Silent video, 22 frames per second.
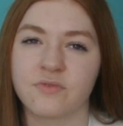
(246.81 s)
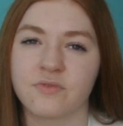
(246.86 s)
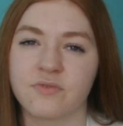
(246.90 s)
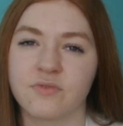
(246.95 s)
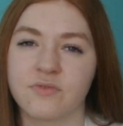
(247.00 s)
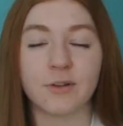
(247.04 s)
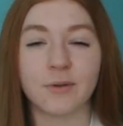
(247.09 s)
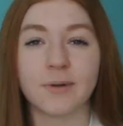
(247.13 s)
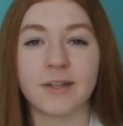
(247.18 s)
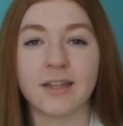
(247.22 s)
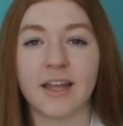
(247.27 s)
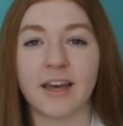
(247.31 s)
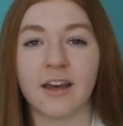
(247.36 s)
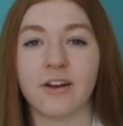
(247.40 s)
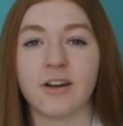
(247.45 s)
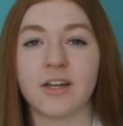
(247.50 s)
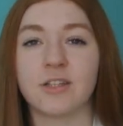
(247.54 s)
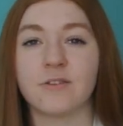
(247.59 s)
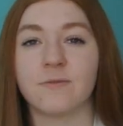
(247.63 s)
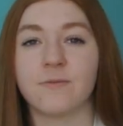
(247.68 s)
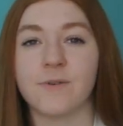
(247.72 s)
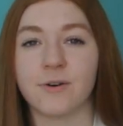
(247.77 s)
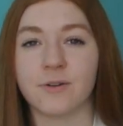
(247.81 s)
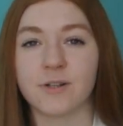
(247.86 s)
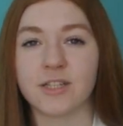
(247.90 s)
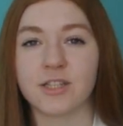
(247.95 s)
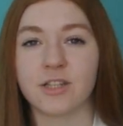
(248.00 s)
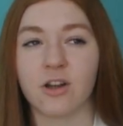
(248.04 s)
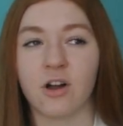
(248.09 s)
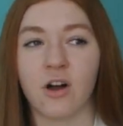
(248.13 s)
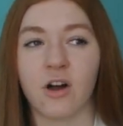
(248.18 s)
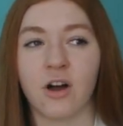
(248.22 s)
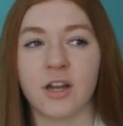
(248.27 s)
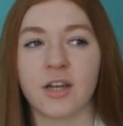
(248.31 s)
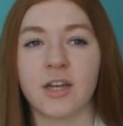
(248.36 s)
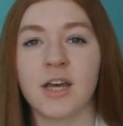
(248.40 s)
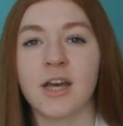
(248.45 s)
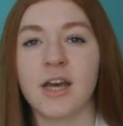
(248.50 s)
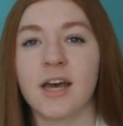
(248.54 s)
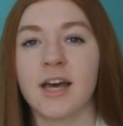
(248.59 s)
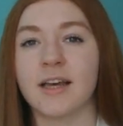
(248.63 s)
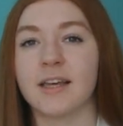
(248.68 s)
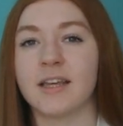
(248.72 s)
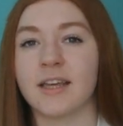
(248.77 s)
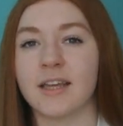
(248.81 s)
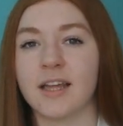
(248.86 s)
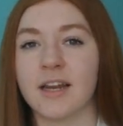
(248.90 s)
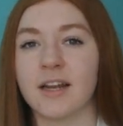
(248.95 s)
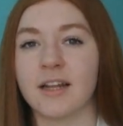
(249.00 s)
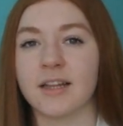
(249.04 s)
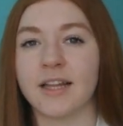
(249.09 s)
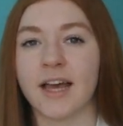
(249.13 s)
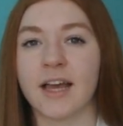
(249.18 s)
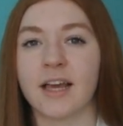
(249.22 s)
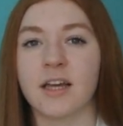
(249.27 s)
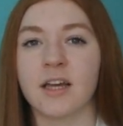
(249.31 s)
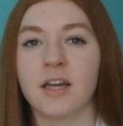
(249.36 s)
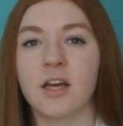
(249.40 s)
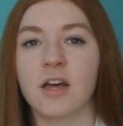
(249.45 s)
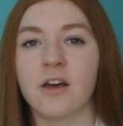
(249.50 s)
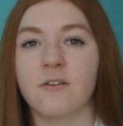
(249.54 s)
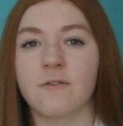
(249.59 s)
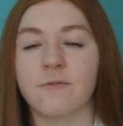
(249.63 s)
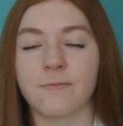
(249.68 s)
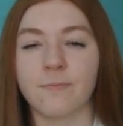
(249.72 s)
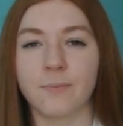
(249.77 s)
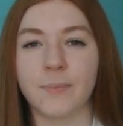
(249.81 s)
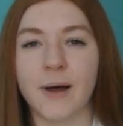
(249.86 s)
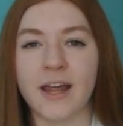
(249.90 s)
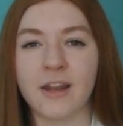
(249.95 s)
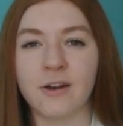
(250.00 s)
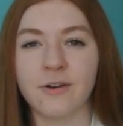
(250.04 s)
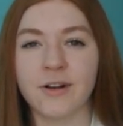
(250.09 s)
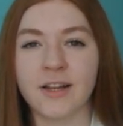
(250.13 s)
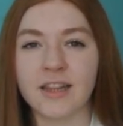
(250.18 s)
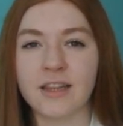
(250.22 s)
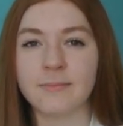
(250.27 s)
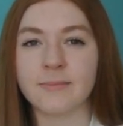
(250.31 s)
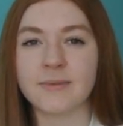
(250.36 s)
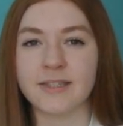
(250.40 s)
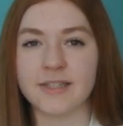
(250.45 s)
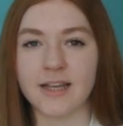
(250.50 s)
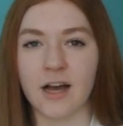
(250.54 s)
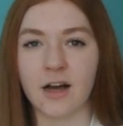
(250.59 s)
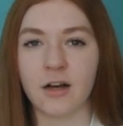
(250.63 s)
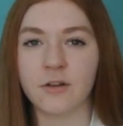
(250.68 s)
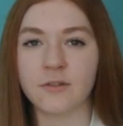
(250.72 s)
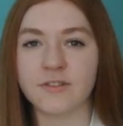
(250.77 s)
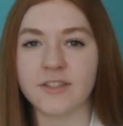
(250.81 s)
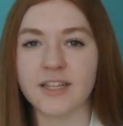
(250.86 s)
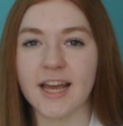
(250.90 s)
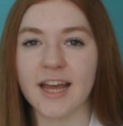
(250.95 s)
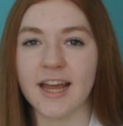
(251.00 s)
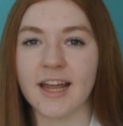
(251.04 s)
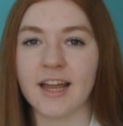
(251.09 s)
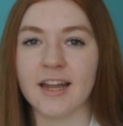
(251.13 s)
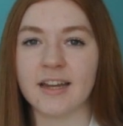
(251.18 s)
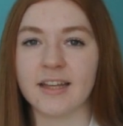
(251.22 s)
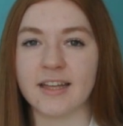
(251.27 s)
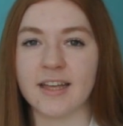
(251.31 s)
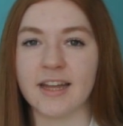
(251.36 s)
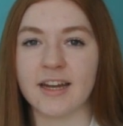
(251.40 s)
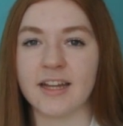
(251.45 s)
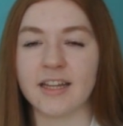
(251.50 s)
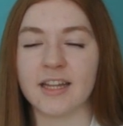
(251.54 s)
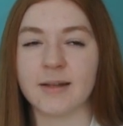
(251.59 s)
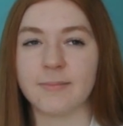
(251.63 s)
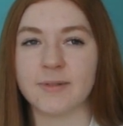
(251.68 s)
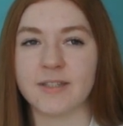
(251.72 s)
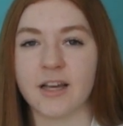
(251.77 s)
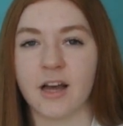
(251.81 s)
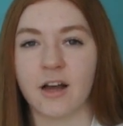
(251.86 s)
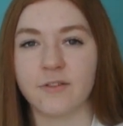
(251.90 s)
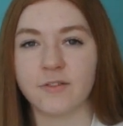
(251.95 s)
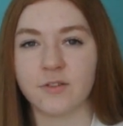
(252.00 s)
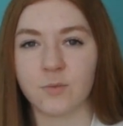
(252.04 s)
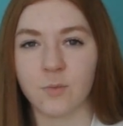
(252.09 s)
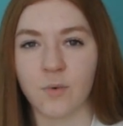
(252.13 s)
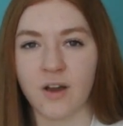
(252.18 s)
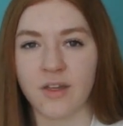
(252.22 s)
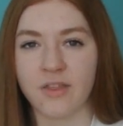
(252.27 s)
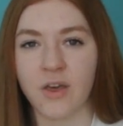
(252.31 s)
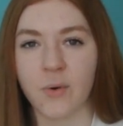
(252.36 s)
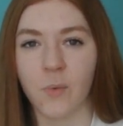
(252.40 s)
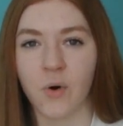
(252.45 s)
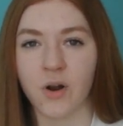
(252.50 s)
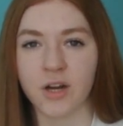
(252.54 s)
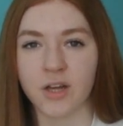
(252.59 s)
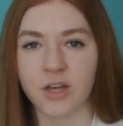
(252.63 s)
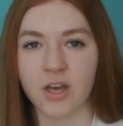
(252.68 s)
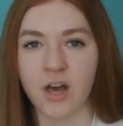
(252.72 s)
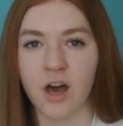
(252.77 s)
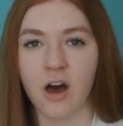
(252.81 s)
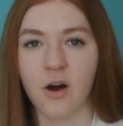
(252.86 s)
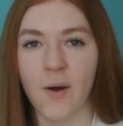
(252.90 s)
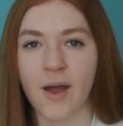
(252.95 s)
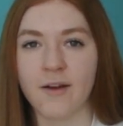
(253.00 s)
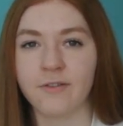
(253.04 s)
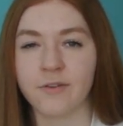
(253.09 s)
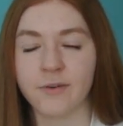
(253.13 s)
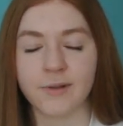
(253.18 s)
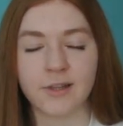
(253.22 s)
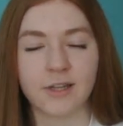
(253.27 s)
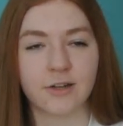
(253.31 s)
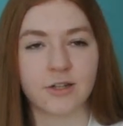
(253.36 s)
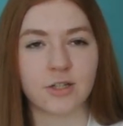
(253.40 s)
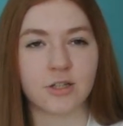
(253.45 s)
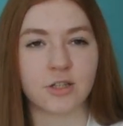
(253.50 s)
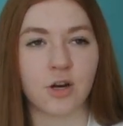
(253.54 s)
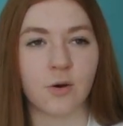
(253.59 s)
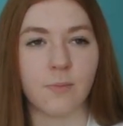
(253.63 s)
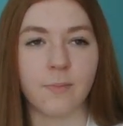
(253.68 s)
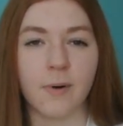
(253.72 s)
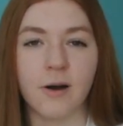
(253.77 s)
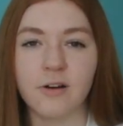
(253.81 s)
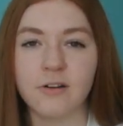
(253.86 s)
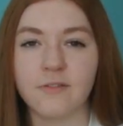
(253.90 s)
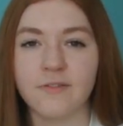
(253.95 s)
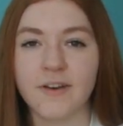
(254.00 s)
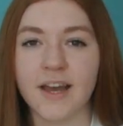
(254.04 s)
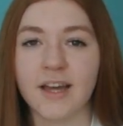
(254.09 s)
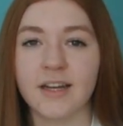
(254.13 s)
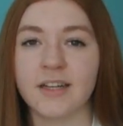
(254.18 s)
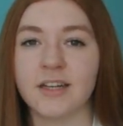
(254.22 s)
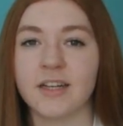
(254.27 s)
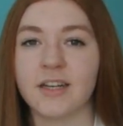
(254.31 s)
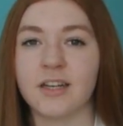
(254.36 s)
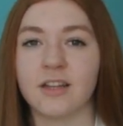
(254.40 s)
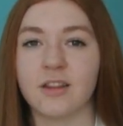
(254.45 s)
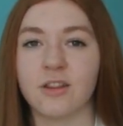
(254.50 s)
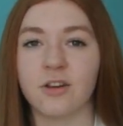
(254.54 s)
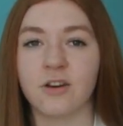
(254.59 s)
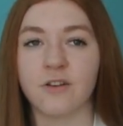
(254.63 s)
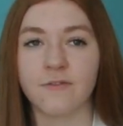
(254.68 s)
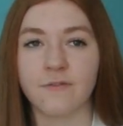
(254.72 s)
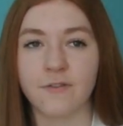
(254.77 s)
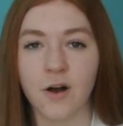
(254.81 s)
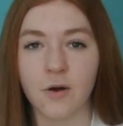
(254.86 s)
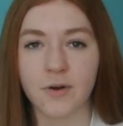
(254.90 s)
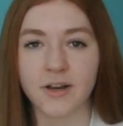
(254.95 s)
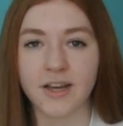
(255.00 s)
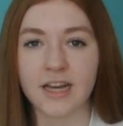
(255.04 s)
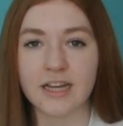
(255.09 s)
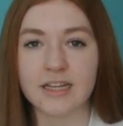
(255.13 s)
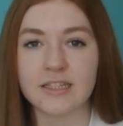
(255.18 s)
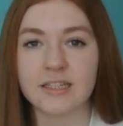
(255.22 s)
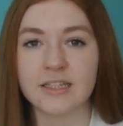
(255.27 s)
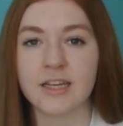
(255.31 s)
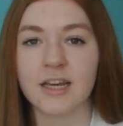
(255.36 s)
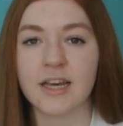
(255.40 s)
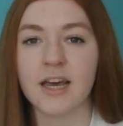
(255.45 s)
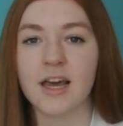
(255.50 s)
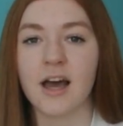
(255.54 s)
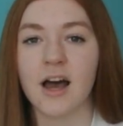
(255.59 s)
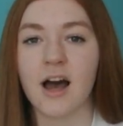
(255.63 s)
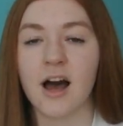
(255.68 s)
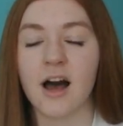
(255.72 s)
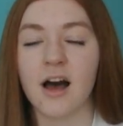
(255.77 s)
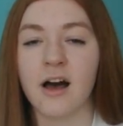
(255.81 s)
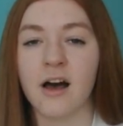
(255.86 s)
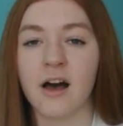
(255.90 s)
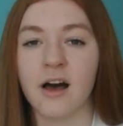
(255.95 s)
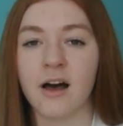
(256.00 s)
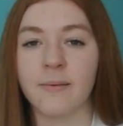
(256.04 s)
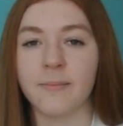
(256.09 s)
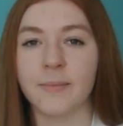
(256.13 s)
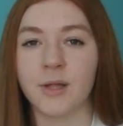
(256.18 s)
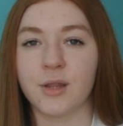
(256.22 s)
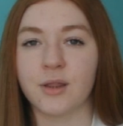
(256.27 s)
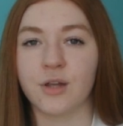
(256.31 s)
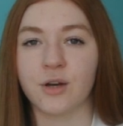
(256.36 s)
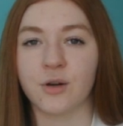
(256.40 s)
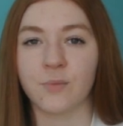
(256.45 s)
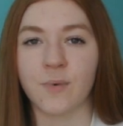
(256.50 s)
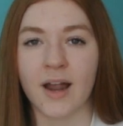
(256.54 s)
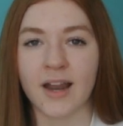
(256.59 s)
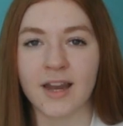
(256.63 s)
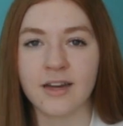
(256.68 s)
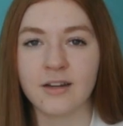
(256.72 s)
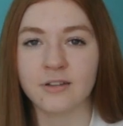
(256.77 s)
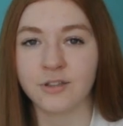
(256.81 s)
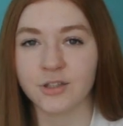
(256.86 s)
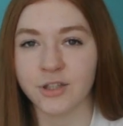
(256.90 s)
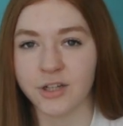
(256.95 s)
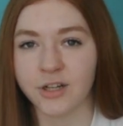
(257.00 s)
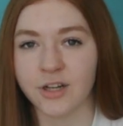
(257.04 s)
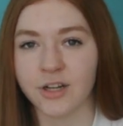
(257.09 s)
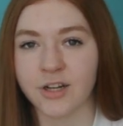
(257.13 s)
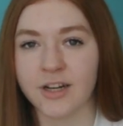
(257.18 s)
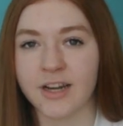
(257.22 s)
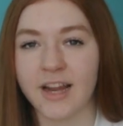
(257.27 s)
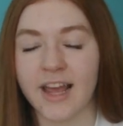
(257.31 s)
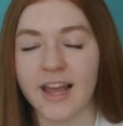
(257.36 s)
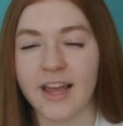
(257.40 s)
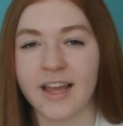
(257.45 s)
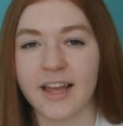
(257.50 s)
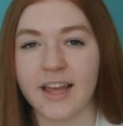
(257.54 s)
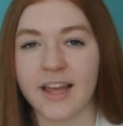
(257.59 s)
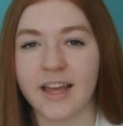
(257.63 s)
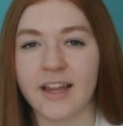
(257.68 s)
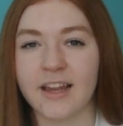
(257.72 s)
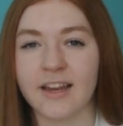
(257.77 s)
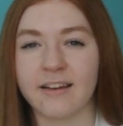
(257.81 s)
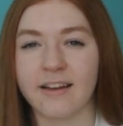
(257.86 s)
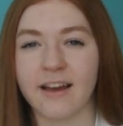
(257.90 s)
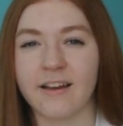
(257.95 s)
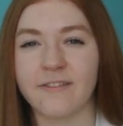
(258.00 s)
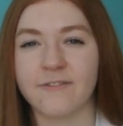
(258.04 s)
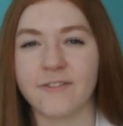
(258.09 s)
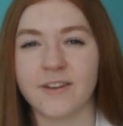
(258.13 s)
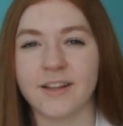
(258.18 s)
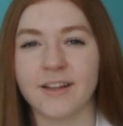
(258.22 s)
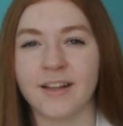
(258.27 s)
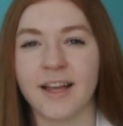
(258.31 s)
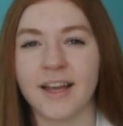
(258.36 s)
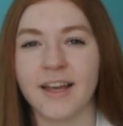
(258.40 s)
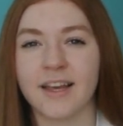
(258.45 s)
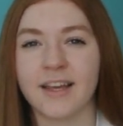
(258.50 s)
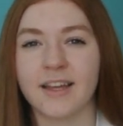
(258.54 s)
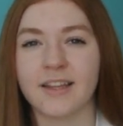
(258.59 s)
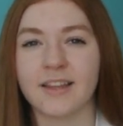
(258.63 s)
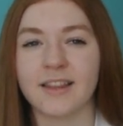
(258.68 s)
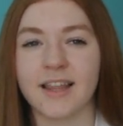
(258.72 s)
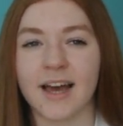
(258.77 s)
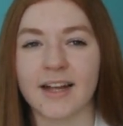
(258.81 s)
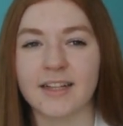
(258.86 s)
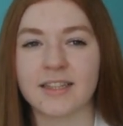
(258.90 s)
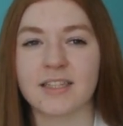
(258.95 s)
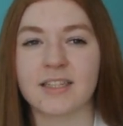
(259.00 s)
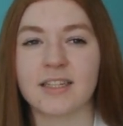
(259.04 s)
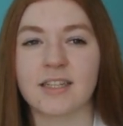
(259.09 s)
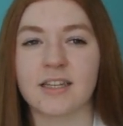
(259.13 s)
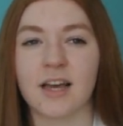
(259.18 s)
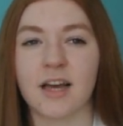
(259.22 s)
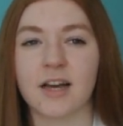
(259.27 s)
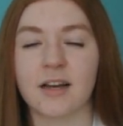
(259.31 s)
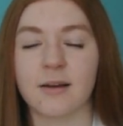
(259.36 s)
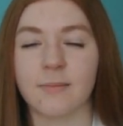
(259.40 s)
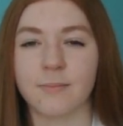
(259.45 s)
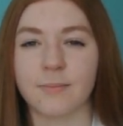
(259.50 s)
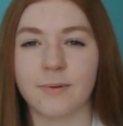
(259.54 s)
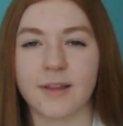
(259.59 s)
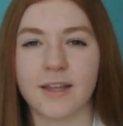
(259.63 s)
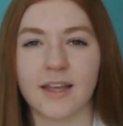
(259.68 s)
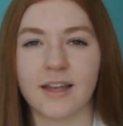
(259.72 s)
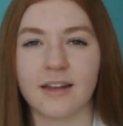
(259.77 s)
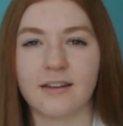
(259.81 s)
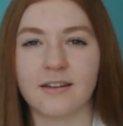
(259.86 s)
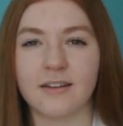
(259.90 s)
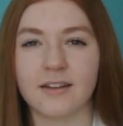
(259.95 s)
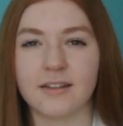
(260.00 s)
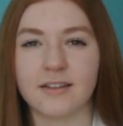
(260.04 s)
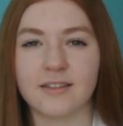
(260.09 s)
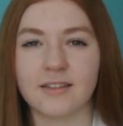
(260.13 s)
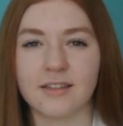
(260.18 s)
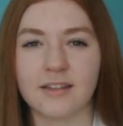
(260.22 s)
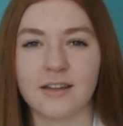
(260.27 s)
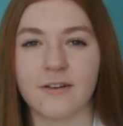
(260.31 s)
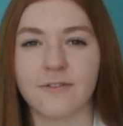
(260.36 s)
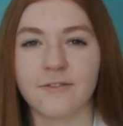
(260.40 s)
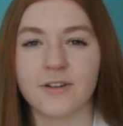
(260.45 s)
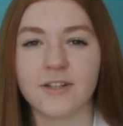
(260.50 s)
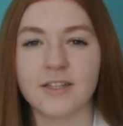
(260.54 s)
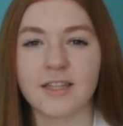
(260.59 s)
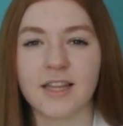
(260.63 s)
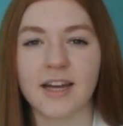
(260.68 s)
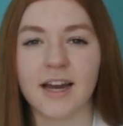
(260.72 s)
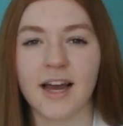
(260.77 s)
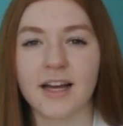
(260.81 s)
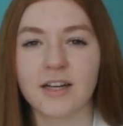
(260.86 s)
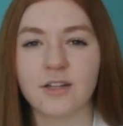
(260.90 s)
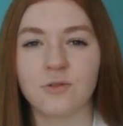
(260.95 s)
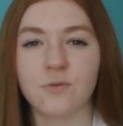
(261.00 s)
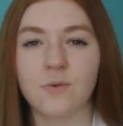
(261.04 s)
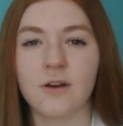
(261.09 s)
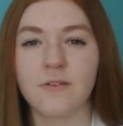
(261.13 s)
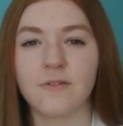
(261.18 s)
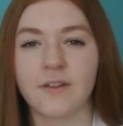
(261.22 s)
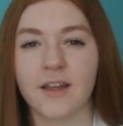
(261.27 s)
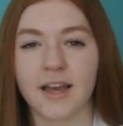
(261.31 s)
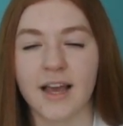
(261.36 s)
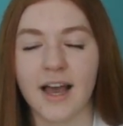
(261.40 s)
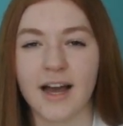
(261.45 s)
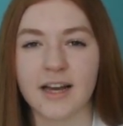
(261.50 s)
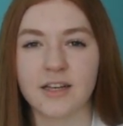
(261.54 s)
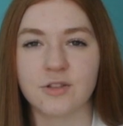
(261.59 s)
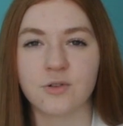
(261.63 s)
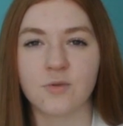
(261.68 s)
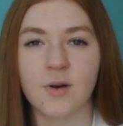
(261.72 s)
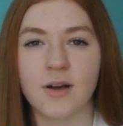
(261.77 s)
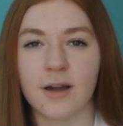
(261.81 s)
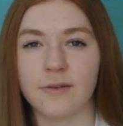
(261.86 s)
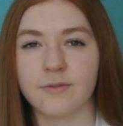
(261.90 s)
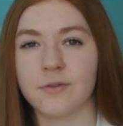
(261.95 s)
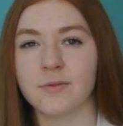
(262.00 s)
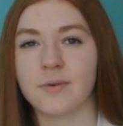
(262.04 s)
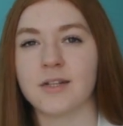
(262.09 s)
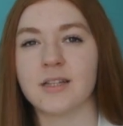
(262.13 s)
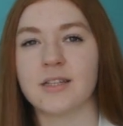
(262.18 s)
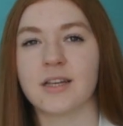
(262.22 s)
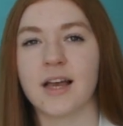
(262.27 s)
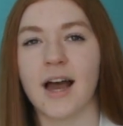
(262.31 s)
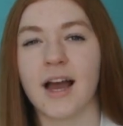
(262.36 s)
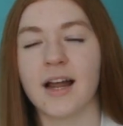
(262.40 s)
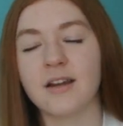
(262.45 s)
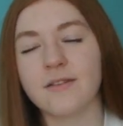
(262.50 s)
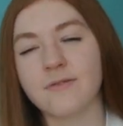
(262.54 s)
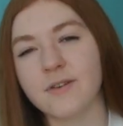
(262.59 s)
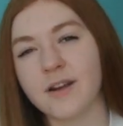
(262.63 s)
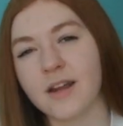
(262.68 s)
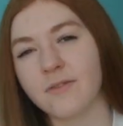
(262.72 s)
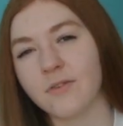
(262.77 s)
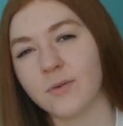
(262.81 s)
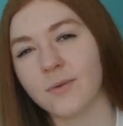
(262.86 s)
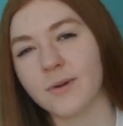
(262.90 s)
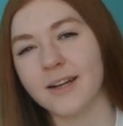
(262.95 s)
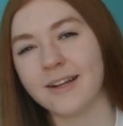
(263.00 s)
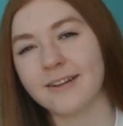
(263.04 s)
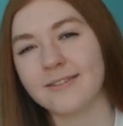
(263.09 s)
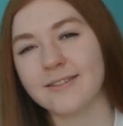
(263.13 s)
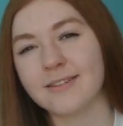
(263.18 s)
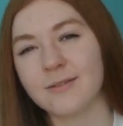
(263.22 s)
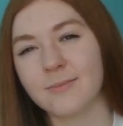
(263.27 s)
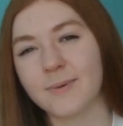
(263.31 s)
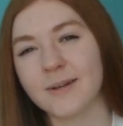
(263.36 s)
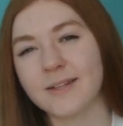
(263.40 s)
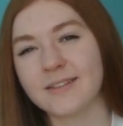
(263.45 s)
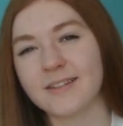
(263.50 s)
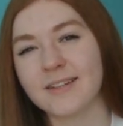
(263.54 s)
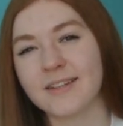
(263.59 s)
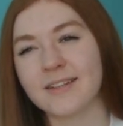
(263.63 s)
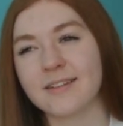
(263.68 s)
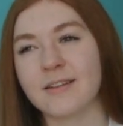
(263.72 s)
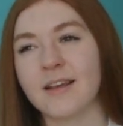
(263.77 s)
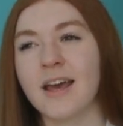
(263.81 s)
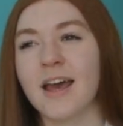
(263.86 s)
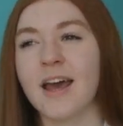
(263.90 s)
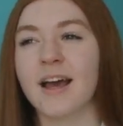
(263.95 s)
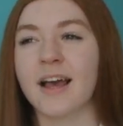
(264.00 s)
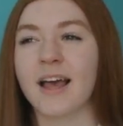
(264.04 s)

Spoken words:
Everyone there is focused on bettering themselves and getting themselves where they want to go. Everyone there is so motivated, they're focused, they're ready to learn, and I feel like that's a complete different than high school. I feel like high school, everyone's kind of in everyone else's business.